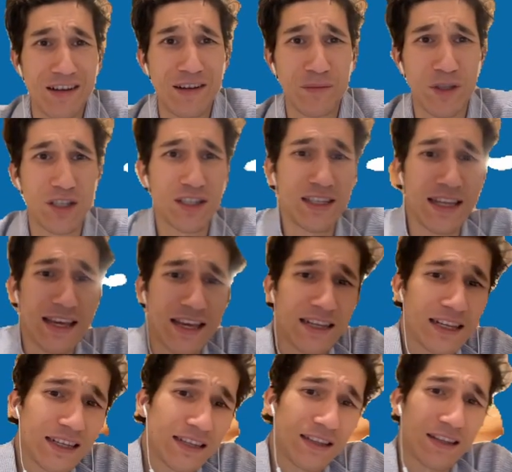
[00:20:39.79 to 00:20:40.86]
I'm just thinking
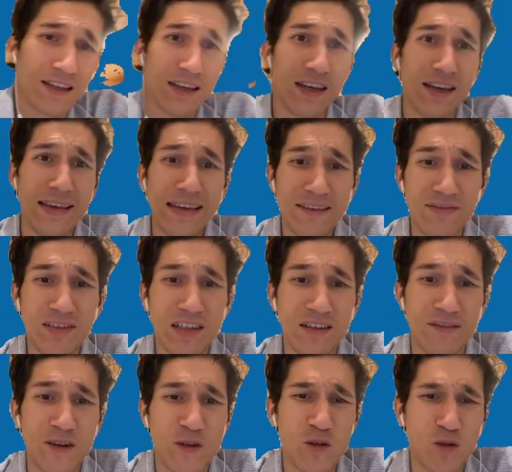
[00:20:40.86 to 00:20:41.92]
that if
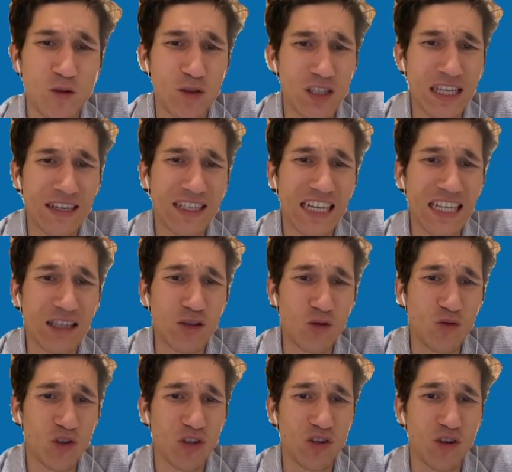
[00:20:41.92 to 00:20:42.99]
11 rolls, I get
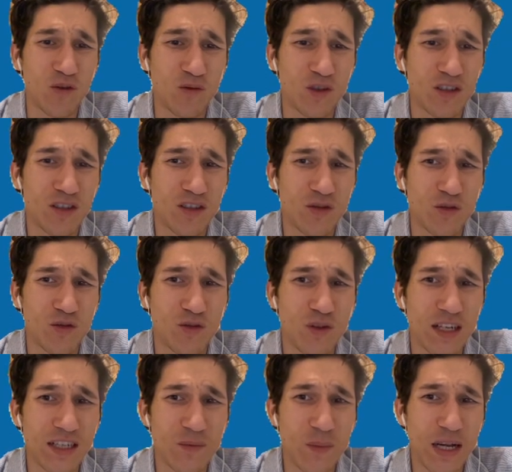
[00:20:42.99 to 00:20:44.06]
2 stones, so it's
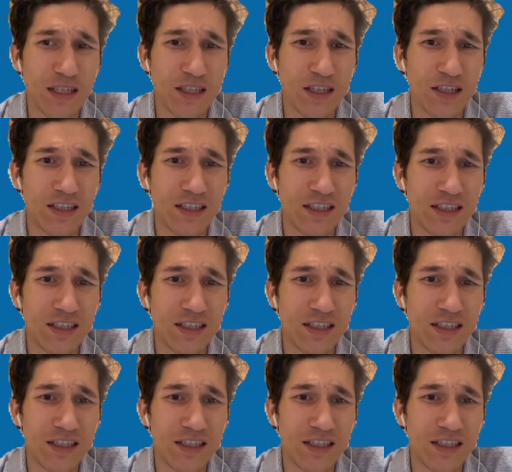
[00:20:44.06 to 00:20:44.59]
already better.